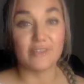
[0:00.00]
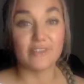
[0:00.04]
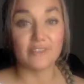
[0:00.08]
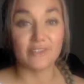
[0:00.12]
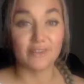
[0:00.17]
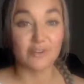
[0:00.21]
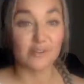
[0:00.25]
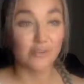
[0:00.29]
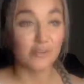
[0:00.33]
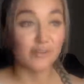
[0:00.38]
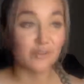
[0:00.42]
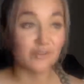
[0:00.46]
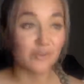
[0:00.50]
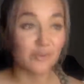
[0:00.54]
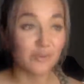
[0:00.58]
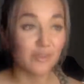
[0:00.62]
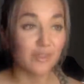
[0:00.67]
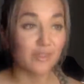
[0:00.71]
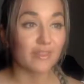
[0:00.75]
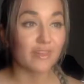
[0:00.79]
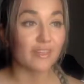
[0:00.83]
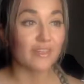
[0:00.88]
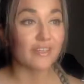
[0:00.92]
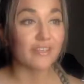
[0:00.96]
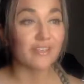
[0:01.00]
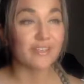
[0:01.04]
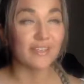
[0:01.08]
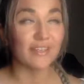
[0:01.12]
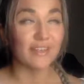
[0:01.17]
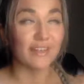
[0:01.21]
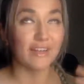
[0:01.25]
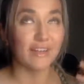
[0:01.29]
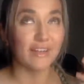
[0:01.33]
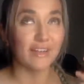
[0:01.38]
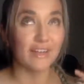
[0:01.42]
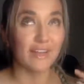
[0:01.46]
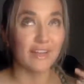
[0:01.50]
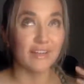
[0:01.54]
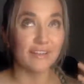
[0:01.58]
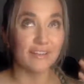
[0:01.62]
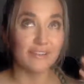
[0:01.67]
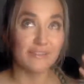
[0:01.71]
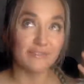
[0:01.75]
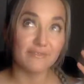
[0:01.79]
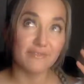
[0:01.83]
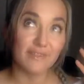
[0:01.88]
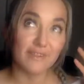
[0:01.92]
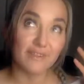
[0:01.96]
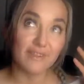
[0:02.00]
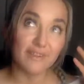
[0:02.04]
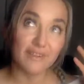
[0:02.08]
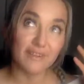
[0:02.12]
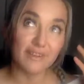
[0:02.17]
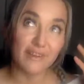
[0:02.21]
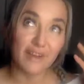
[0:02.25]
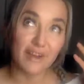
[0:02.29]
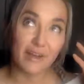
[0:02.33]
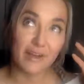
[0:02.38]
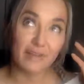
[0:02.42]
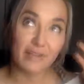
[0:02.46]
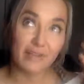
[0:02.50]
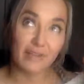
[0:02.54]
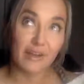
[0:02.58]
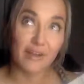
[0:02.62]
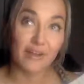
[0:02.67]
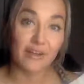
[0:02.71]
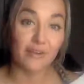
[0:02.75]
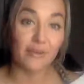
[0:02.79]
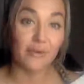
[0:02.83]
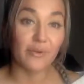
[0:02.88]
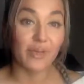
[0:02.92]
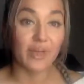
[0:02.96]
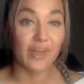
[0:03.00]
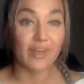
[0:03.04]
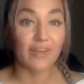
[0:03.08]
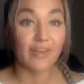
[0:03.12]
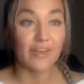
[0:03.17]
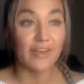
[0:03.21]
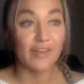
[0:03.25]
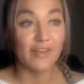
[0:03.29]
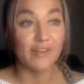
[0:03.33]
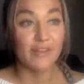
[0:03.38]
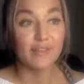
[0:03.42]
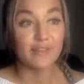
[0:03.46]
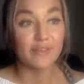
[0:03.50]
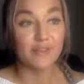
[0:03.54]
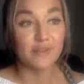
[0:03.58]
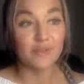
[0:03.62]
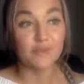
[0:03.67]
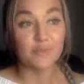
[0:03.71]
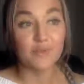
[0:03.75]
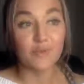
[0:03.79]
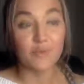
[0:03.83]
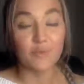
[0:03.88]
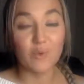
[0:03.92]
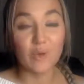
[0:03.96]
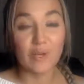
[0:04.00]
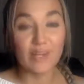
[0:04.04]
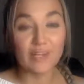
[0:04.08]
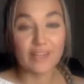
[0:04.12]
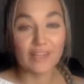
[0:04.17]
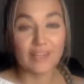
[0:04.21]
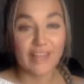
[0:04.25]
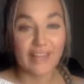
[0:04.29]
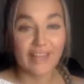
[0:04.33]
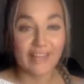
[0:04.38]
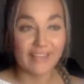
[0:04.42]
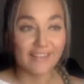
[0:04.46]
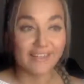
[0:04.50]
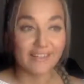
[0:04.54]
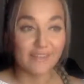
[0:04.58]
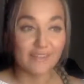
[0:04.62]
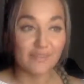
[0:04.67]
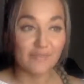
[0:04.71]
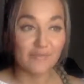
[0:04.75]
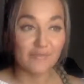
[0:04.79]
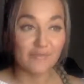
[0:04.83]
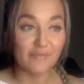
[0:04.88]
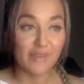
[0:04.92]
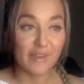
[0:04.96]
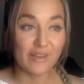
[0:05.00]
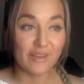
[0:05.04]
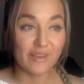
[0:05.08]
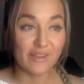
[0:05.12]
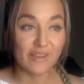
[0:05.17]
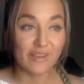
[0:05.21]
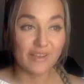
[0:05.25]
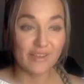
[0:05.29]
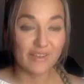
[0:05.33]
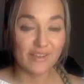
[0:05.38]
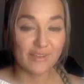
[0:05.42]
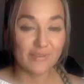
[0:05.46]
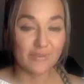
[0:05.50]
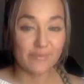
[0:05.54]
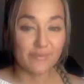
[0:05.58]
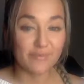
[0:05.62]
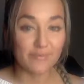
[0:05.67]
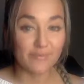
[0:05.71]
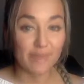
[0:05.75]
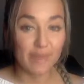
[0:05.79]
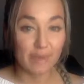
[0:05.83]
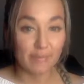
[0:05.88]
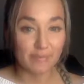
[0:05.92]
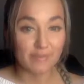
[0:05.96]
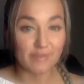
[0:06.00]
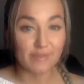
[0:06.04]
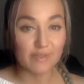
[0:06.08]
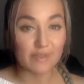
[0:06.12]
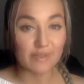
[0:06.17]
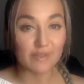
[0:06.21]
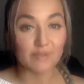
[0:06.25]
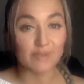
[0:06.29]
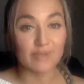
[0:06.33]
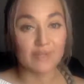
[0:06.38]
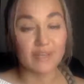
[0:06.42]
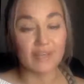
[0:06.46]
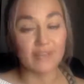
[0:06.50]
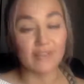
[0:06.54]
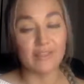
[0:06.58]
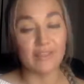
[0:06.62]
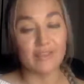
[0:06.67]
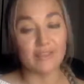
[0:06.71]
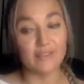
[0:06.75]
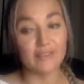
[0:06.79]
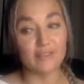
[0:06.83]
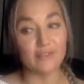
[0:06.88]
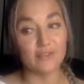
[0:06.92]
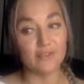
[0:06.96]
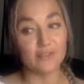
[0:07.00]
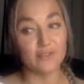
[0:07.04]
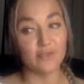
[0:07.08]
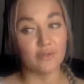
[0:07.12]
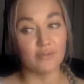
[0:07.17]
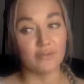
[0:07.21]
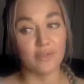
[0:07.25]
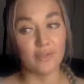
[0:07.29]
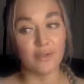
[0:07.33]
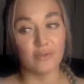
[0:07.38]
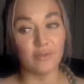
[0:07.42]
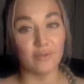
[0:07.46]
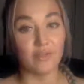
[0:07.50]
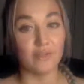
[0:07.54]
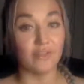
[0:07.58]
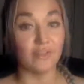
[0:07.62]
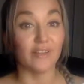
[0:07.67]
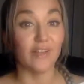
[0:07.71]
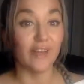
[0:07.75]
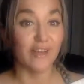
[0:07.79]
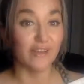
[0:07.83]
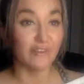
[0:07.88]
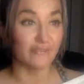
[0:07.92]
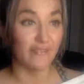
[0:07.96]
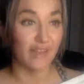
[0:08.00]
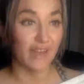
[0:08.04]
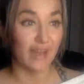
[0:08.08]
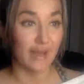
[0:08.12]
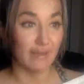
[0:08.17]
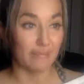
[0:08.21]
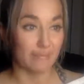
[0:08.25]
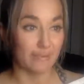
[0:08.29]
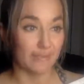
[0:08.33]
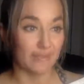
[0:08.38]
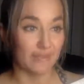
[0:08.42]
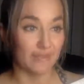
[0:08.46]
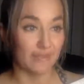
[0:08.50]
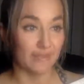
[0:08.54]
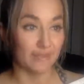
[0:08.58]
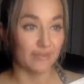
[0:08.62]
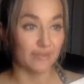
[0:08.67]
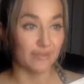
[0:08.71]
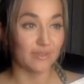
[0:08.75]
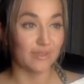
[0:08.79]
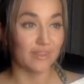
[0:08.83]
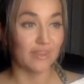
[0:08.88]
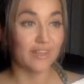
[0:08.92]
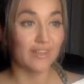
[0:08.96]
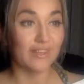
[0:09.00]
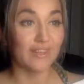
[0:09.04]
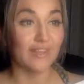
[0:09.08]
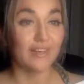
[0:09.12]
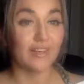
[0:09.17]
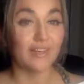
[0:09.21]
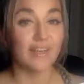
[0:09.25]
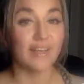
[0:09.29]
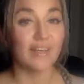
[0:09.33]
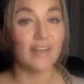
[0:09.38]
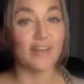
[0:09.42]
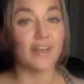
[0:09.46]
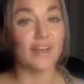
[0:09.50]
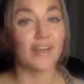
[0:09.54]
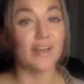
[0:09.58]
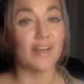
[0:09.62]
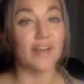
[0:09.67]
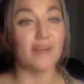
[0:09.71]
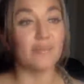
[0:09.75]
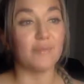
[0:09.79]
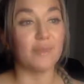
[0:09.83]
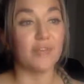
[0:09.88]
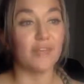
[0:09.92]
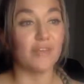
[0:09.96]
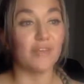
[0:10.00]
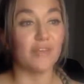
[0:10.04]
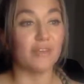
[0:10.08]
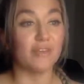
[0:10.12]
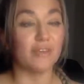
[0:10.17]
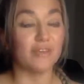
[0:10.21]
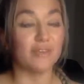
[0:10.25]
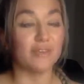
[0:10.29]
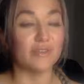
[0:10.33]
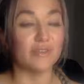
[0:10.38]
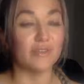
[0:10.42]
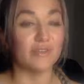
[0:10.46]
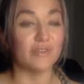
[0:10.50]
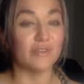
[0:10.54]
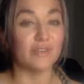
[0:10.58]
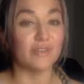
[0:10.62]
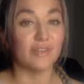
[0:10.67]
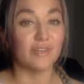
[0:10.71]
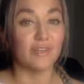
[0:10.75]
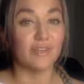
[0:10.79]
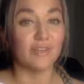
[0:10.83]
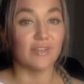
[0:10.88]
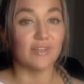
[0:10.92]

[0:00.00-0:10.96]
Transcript: started doing this, and I thought, okay, there should be one edited episode, and then there should be one live episode, because